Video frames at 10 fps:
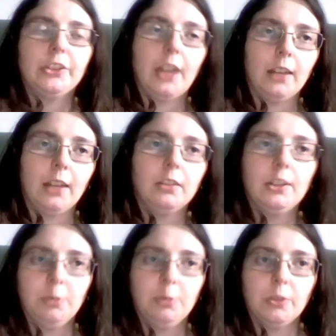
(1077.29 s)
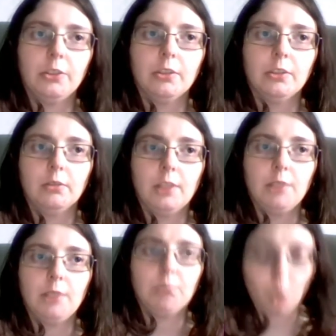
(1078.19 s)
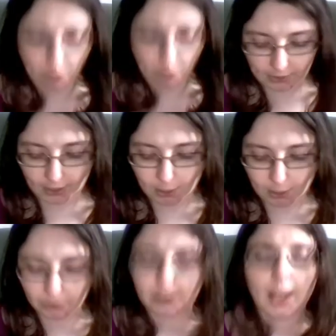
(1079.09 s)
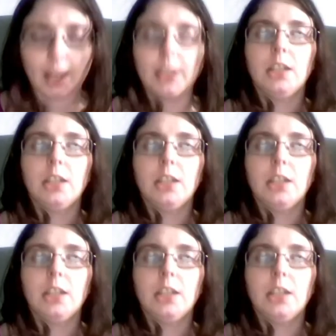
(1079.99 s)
And this person, the commenter he was attacking,